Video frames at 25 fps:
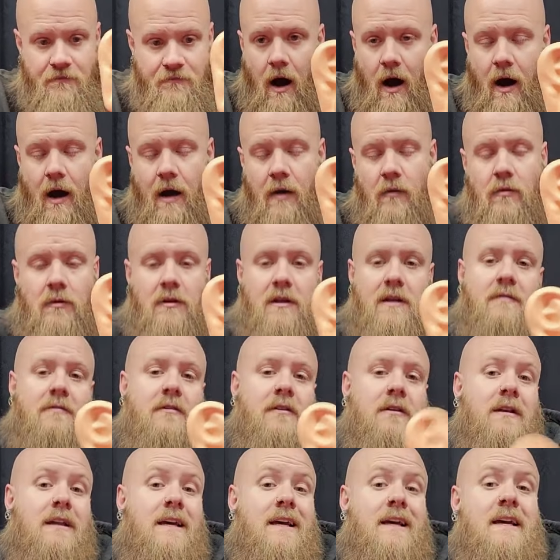I will leave
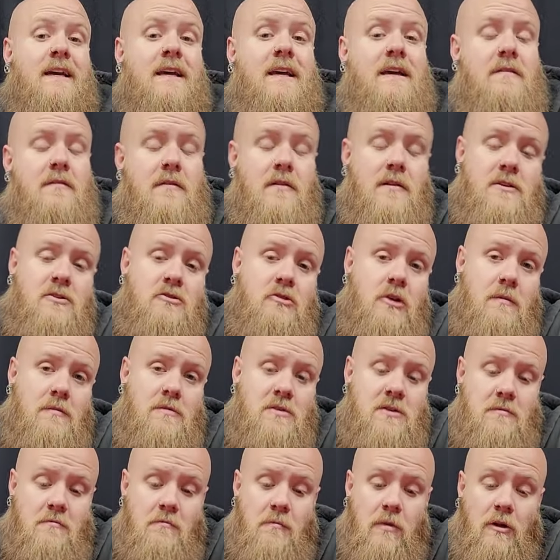a link in the
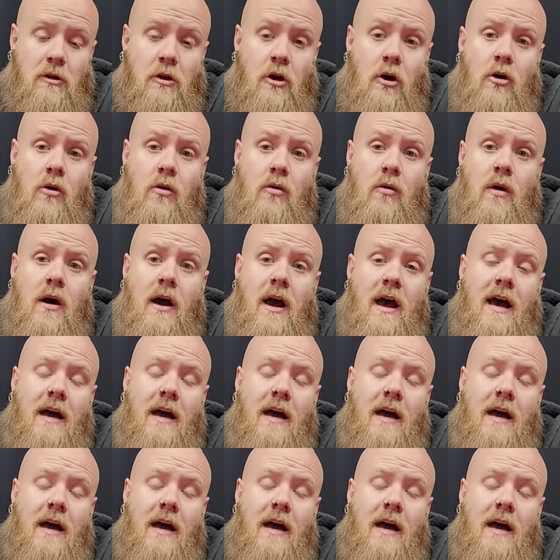description below.